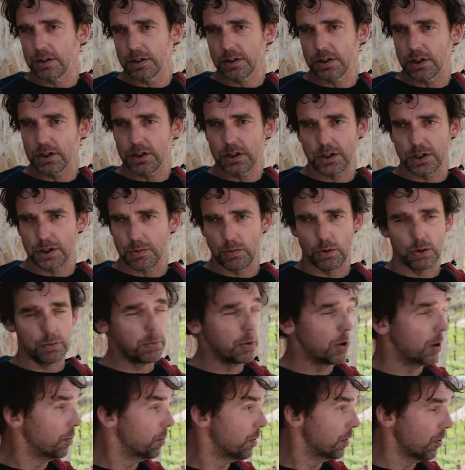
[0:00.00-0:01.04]
It's just a small
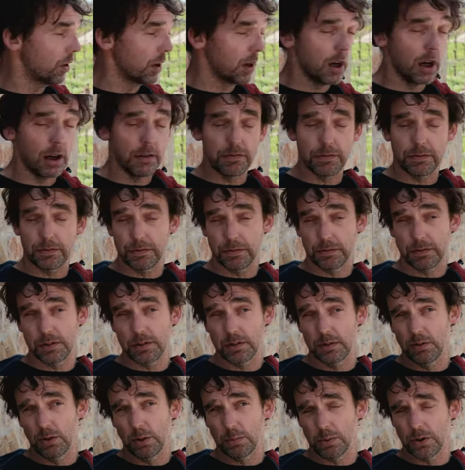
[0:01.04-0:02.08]
plot. We've got half,
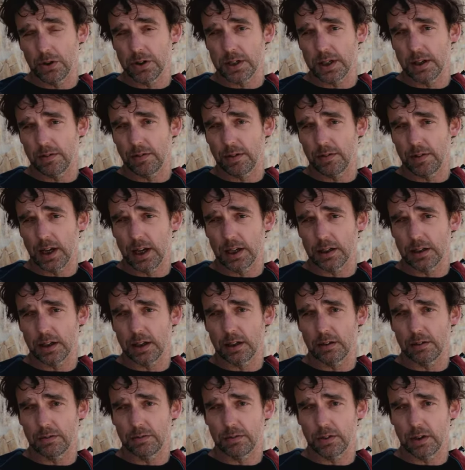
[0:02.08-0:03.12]
0.7 of a hectare
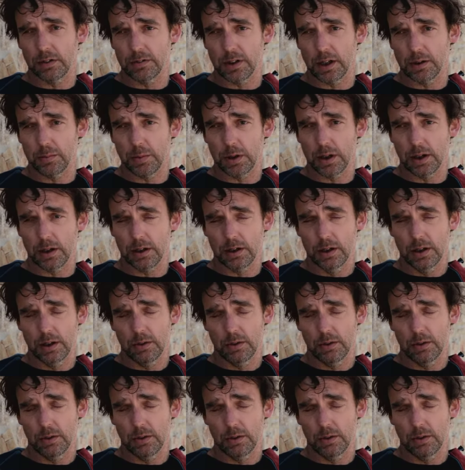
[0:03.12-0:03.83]
of Alberello.